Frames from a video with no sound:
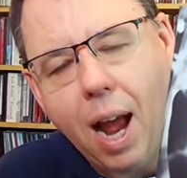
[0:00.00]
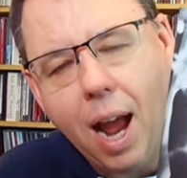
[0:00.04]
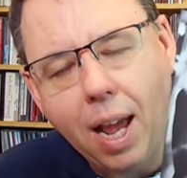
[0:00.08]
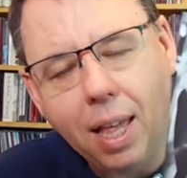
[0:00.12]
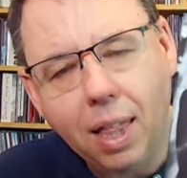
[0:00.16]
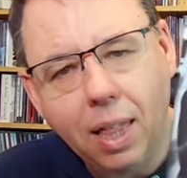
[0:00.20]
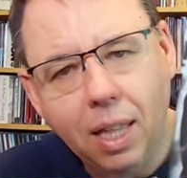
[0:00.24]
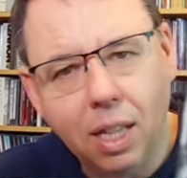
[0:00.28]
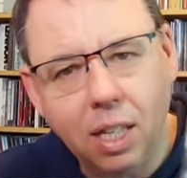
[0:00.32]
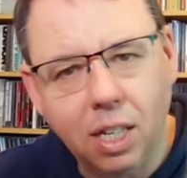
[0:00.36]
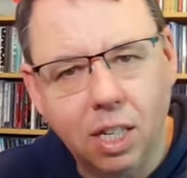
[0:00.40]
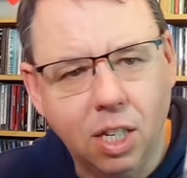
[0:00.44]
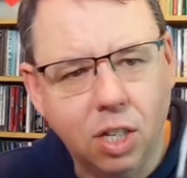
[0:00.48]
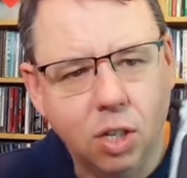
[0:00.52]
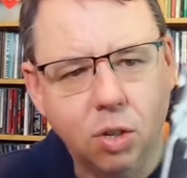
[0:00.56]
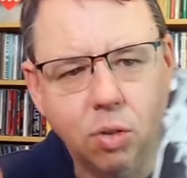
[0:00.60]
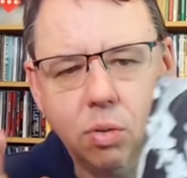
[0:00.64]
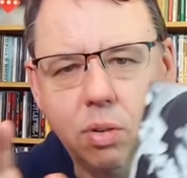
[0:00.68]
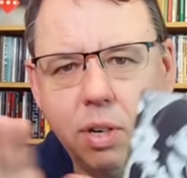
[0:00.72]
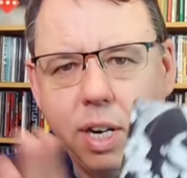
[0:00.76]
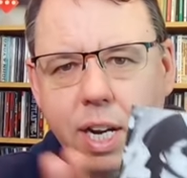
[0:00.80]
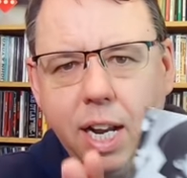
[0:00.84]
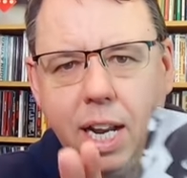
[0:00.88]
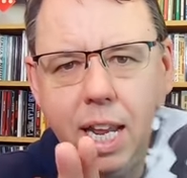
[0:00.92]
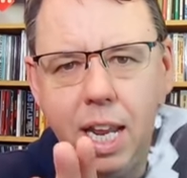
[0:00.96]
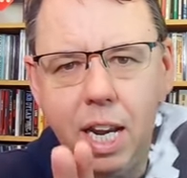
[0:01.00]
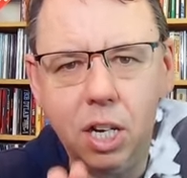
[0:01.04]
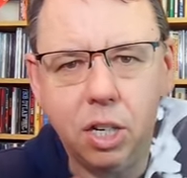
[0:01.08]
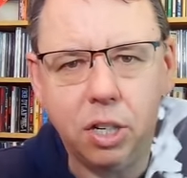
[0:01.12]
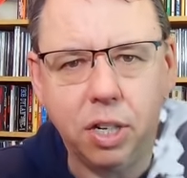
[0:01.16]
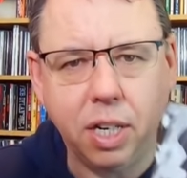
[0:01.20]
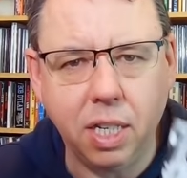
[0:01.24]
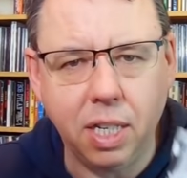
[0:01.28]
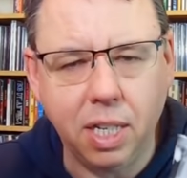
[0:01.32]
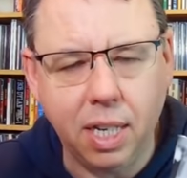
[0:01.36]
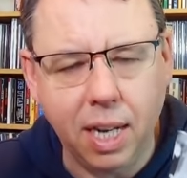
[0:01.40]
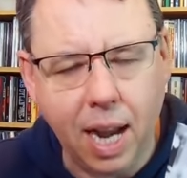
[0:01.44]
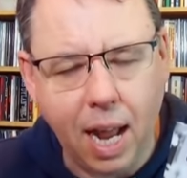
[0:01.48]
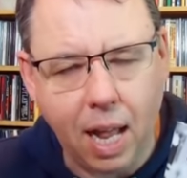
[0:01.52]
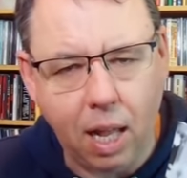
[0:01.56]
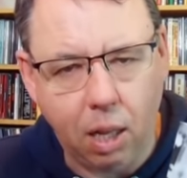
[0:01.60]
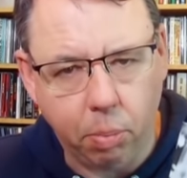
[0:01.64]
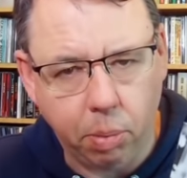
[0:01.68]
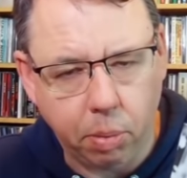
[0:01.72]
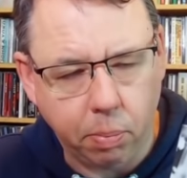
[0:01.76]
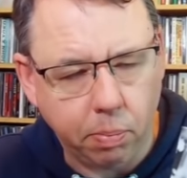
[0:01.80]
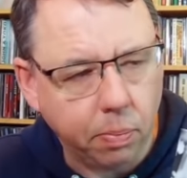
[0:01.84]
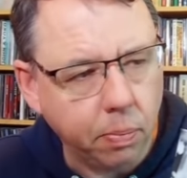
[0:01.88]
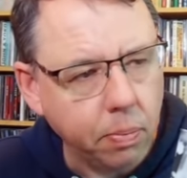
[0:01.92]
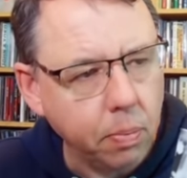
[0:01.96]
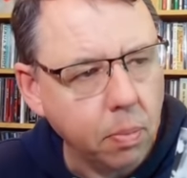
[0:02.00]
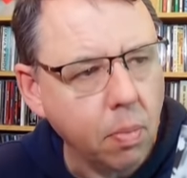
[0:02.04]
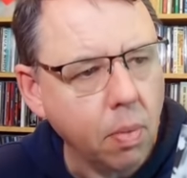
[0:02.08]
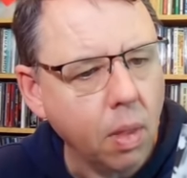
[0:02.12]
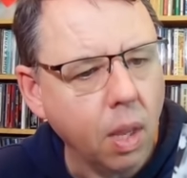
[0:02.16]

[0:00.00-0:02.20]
I think this is a really interesting album.